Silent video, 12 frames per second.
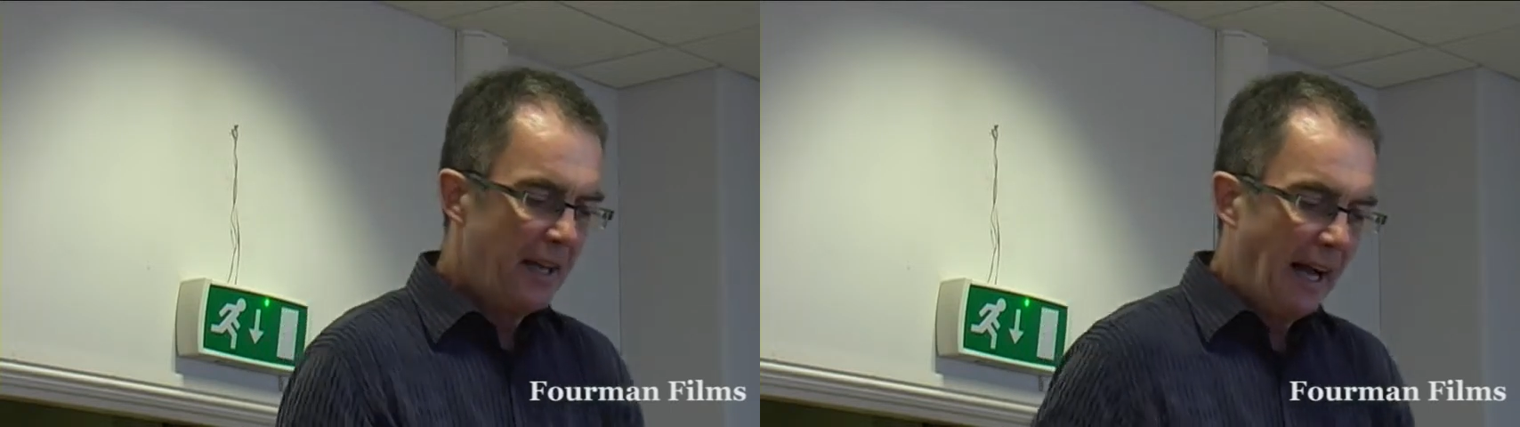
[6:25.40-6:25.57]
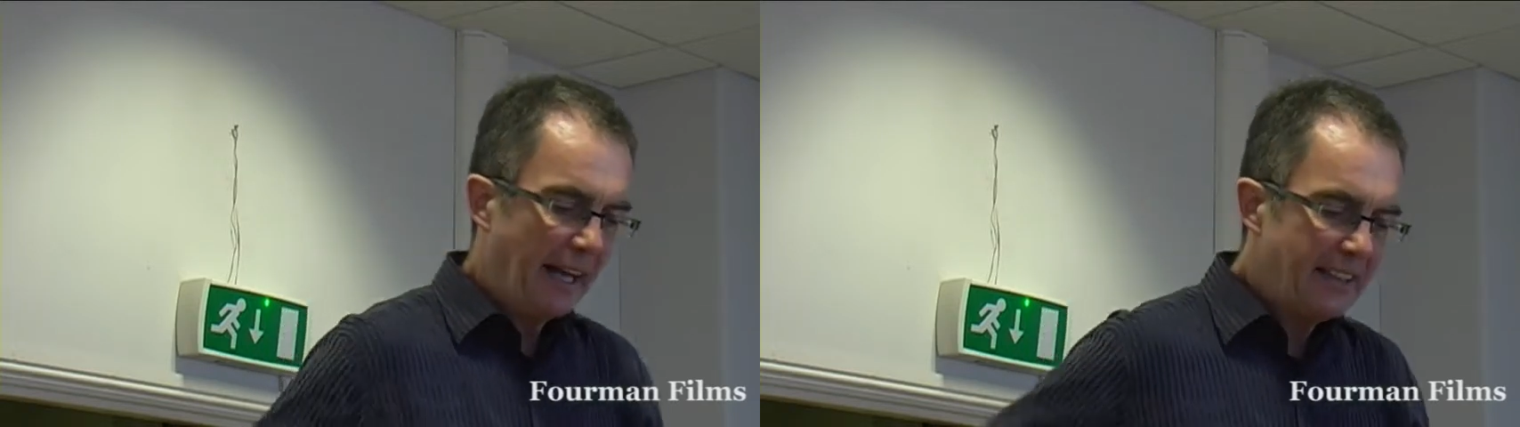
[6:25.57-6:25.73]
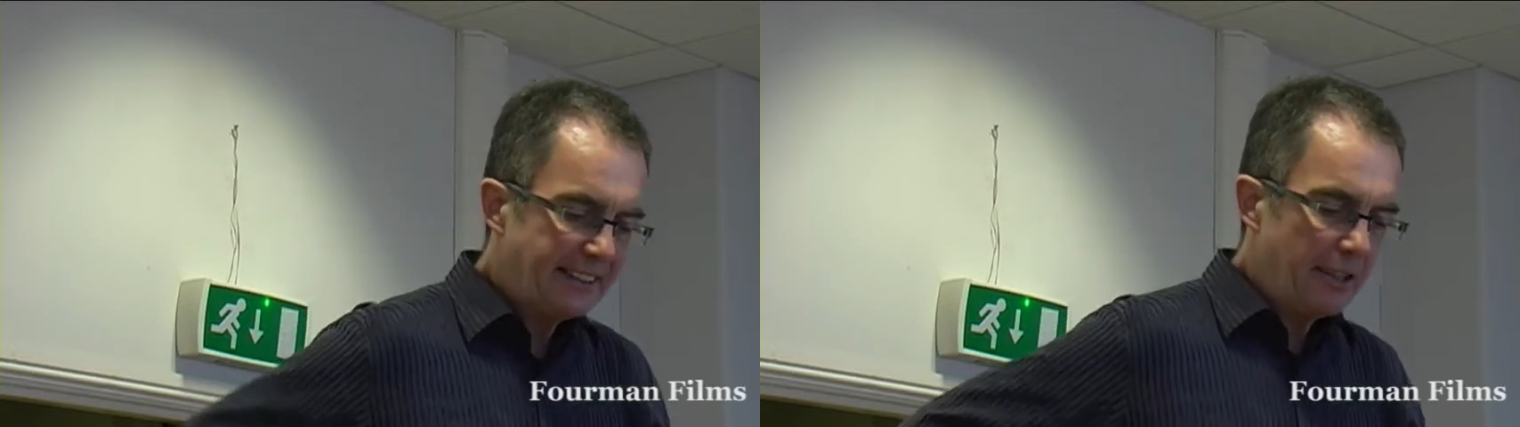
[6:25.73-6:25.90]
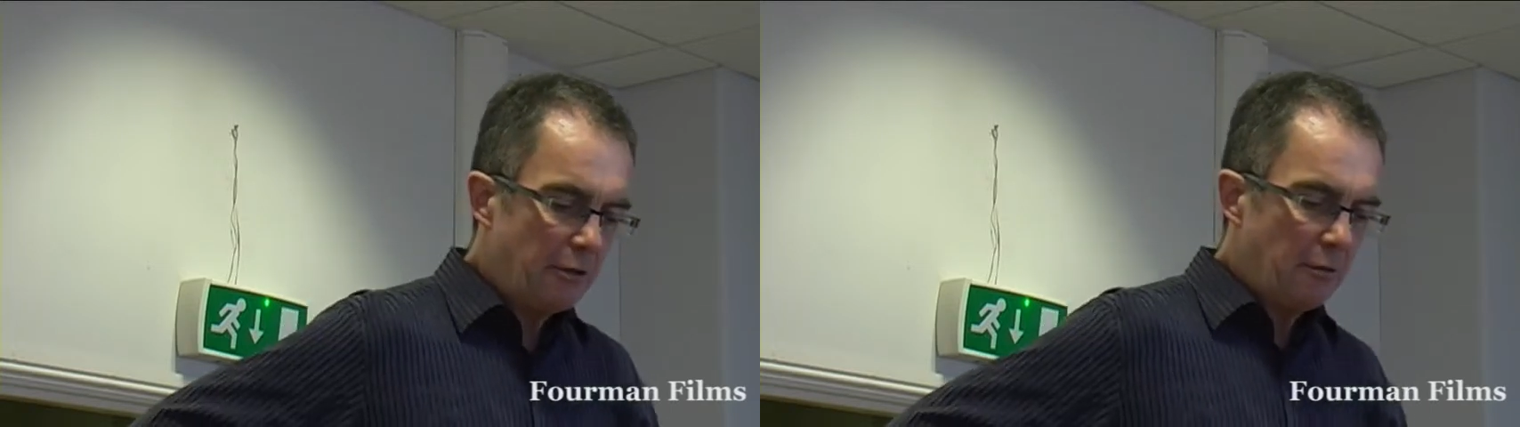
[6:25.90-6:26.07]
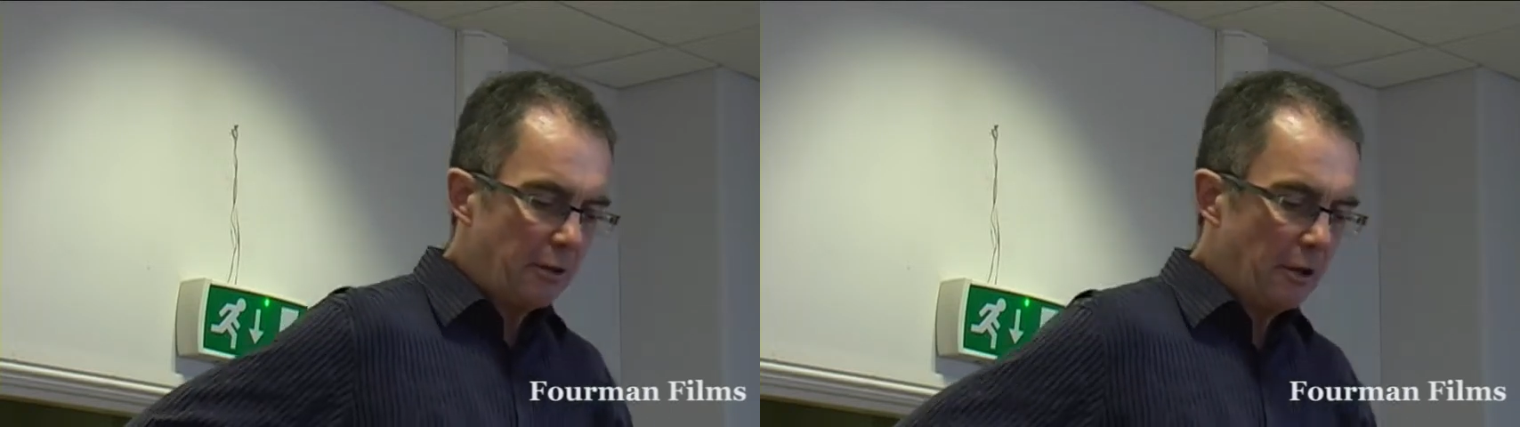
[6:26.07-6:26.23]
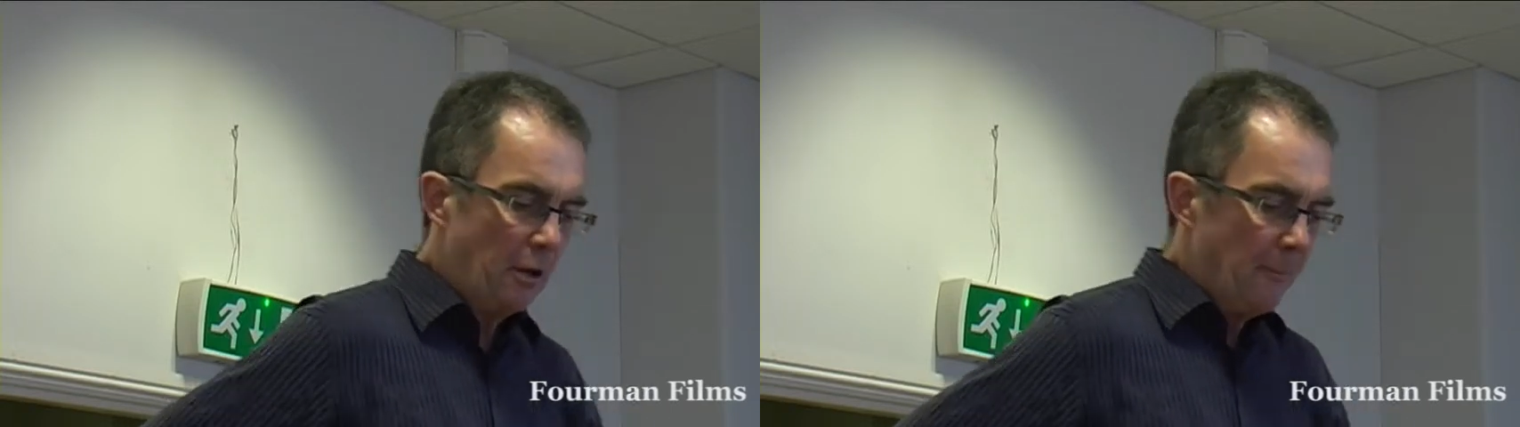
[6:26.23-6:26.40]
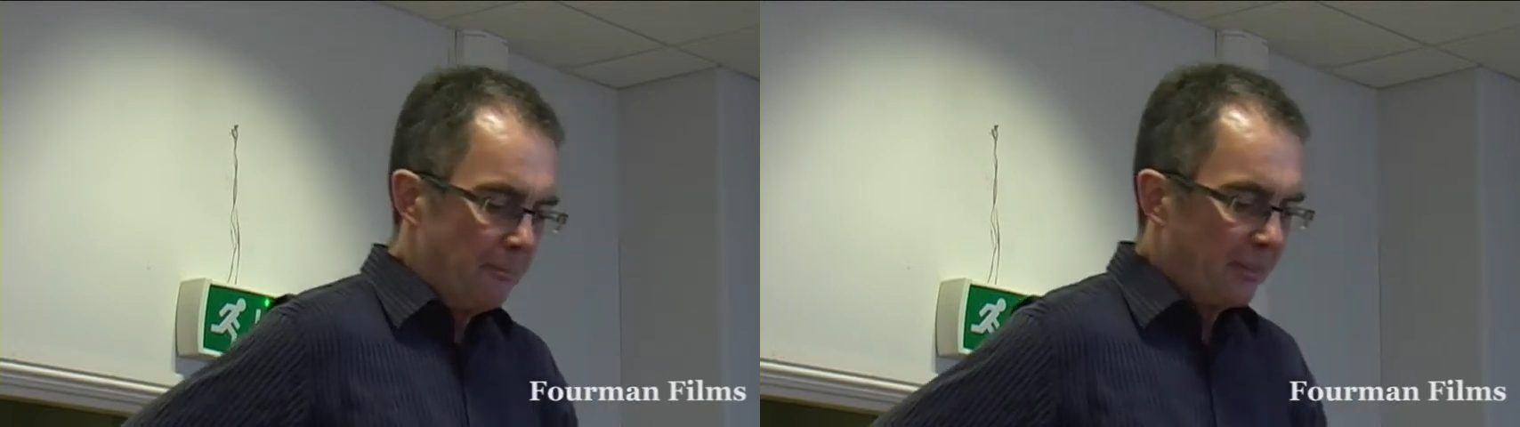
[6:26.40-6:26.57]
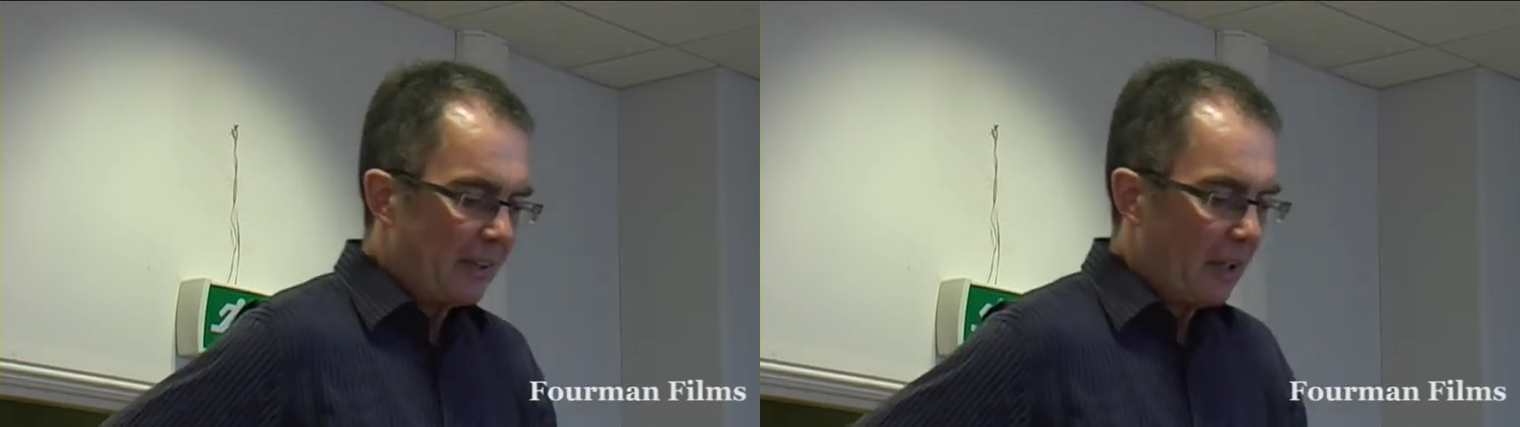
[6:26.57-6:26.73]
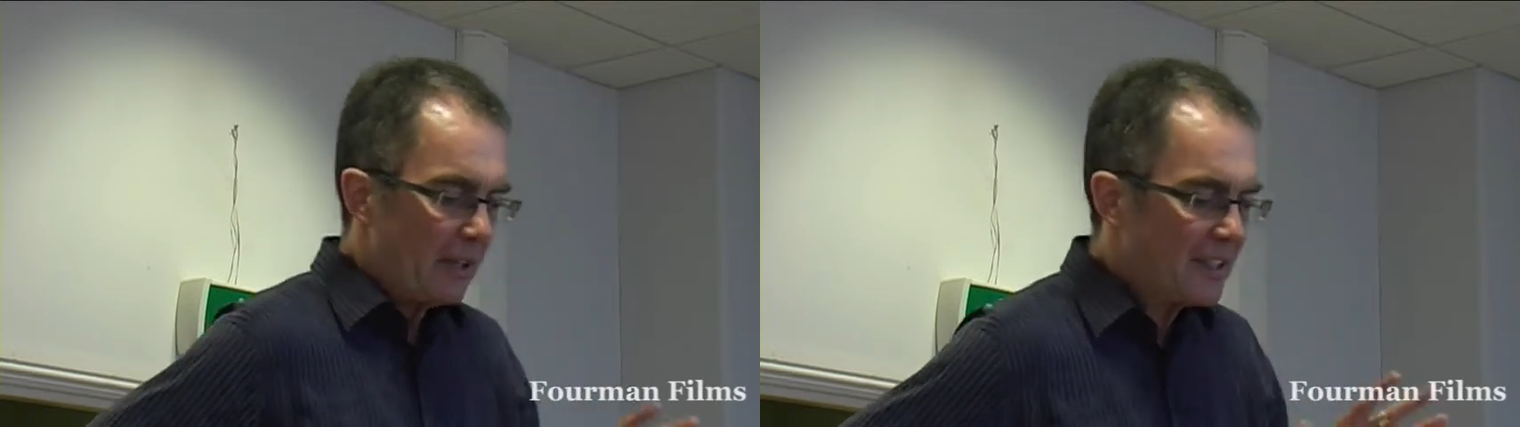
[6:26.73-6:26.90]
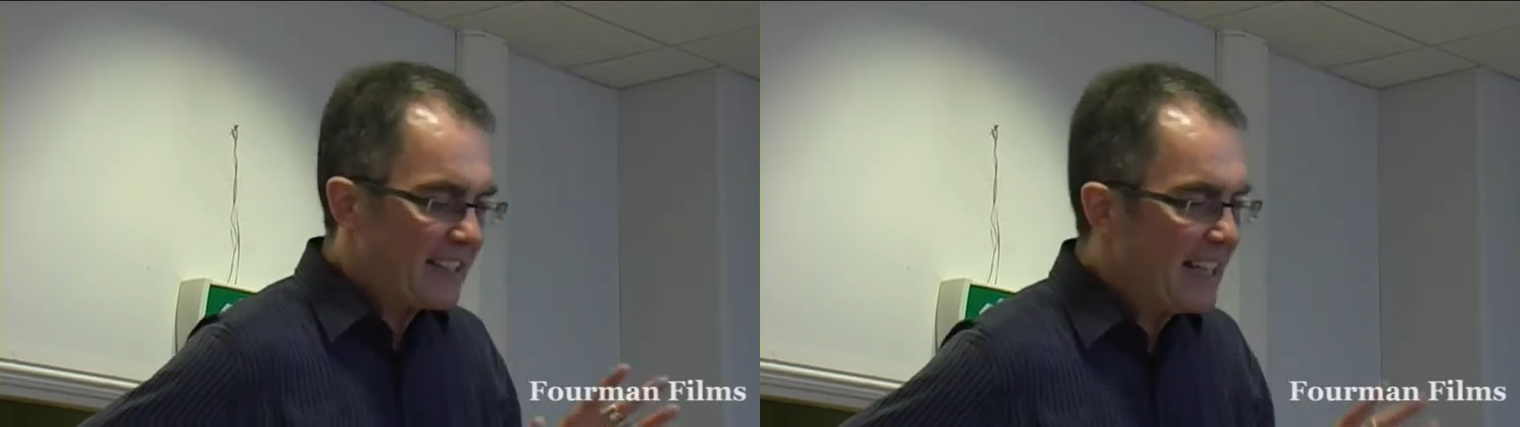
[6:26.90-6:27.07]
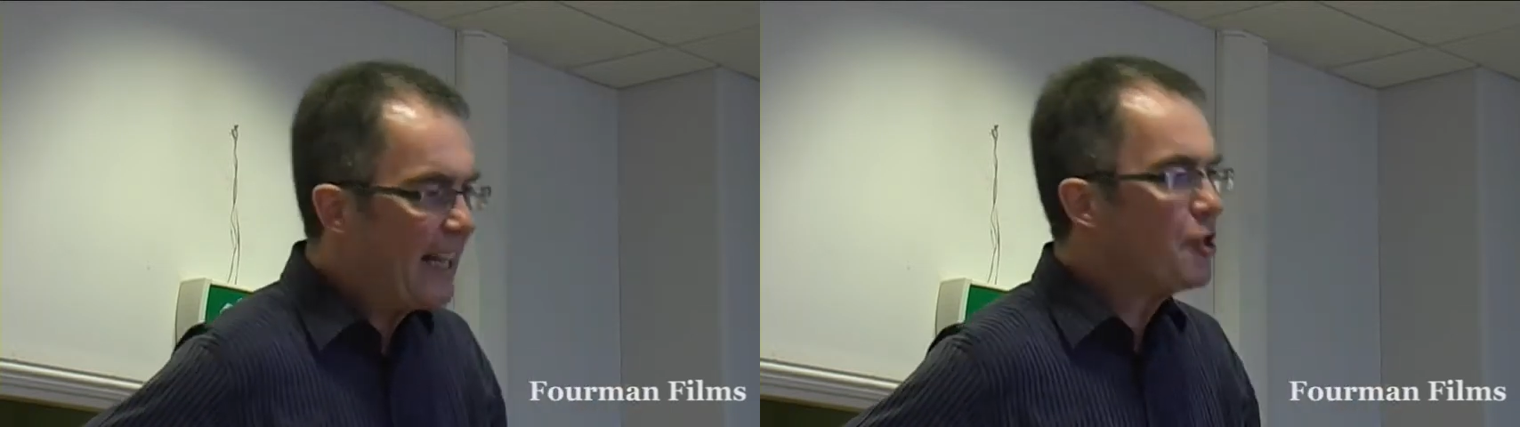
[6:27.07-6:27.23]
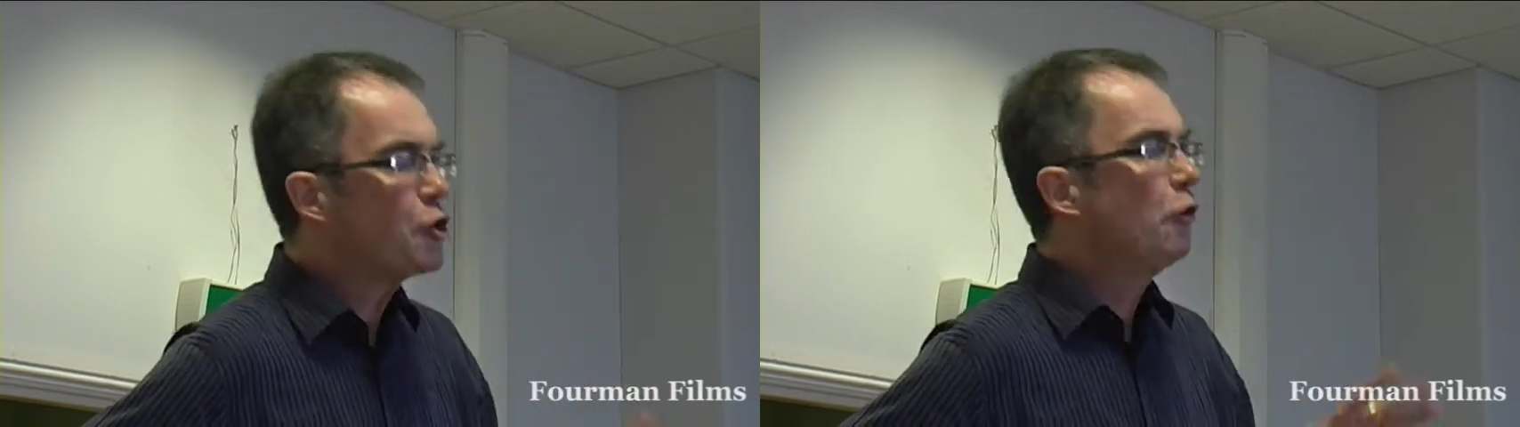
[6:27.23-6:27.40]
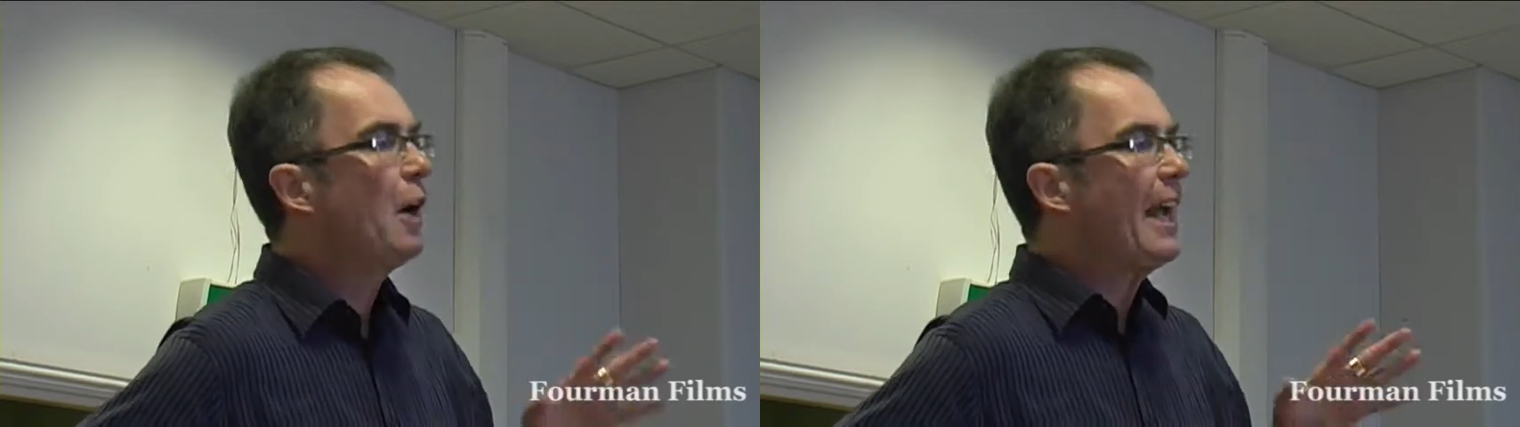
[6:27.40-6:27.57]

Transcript: and as I said, the, the, the central